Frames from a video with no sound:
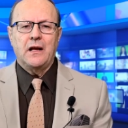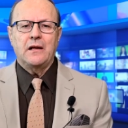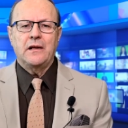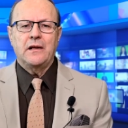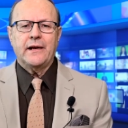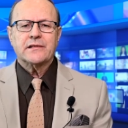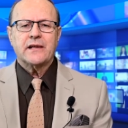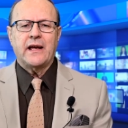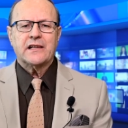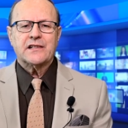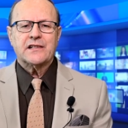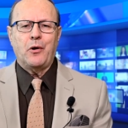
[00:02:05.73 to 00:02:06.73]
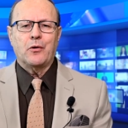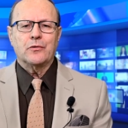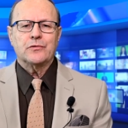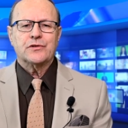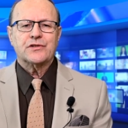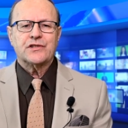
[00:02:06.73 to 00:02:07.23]
Let us
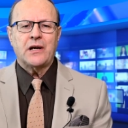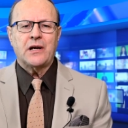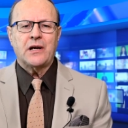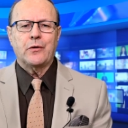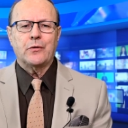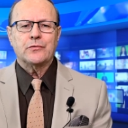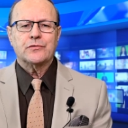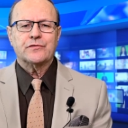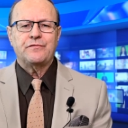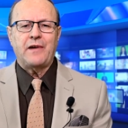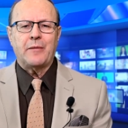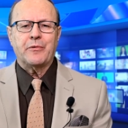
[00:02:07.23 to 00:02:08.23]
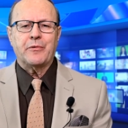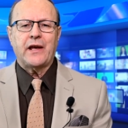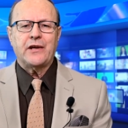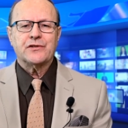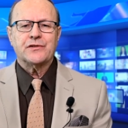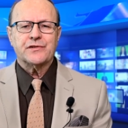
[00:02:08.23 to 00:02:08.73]
expose some of those
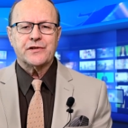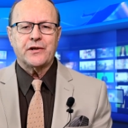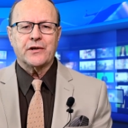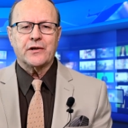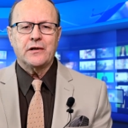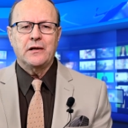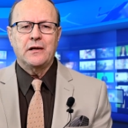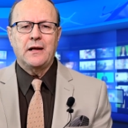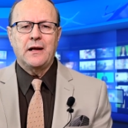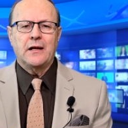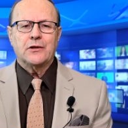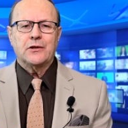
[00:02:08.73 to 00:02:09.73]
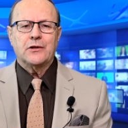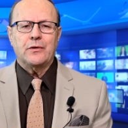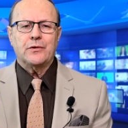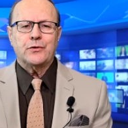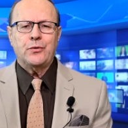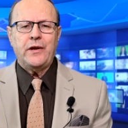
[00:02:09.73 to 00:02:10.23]
fabrications here to,
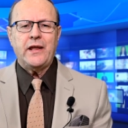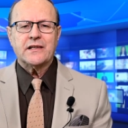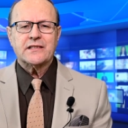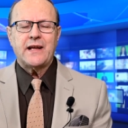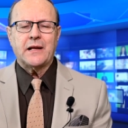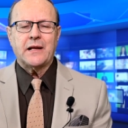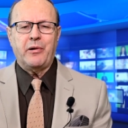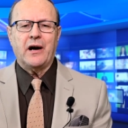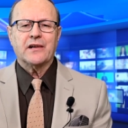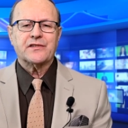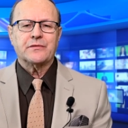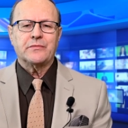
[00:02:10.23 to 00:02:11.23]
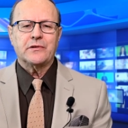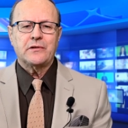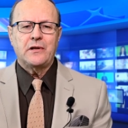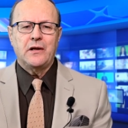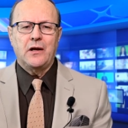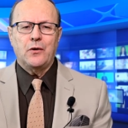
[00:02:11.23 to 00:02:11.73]
to the extent
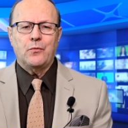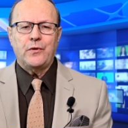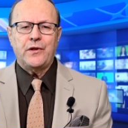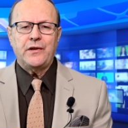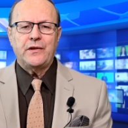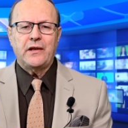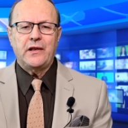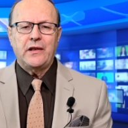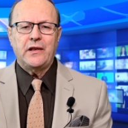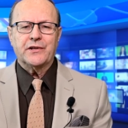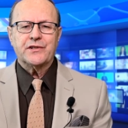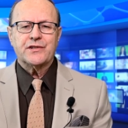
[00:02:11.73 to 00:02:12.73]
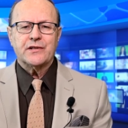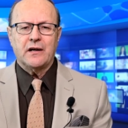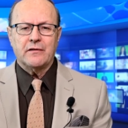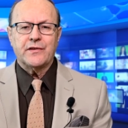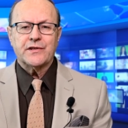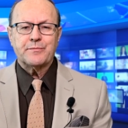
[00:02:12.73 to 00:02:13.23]
possible within the limits
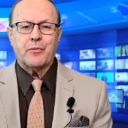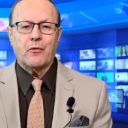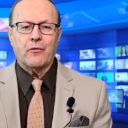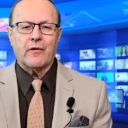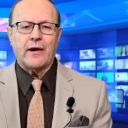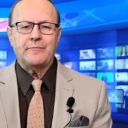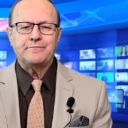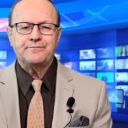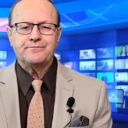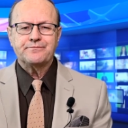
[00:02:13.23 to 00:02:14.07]
of this program.